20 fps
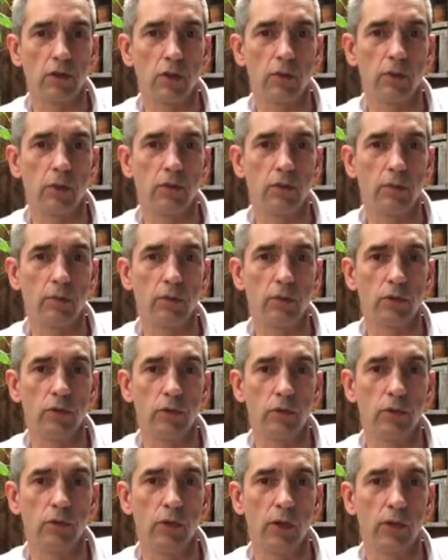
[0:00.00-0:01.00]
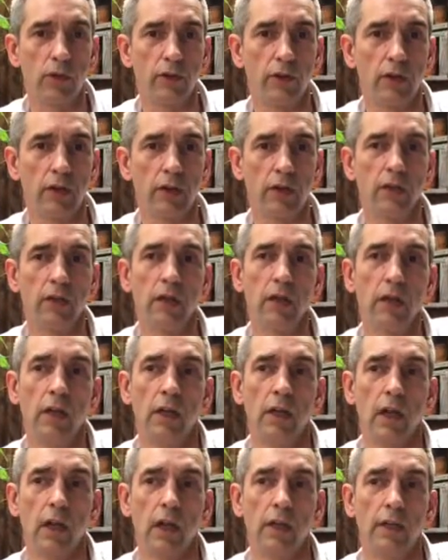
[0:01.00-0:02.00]
much more than that.
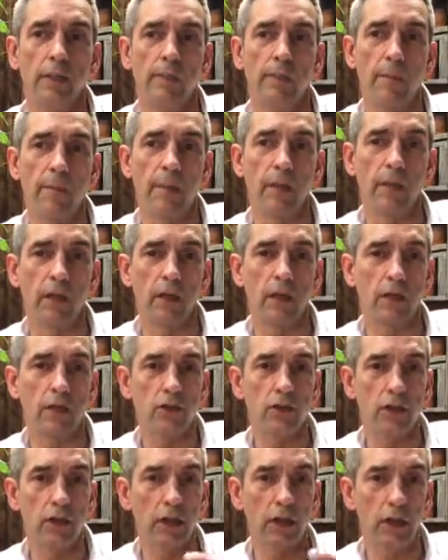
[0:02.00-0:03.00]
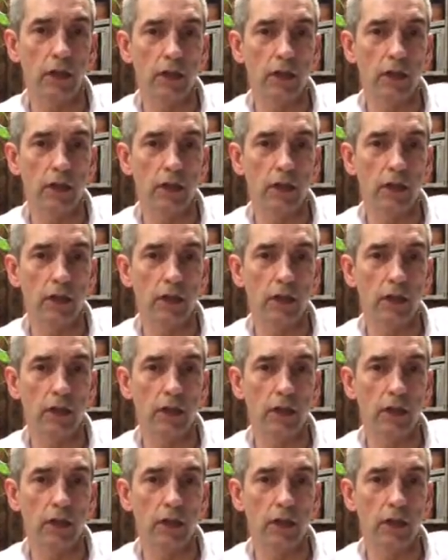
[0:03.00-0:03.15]
And let's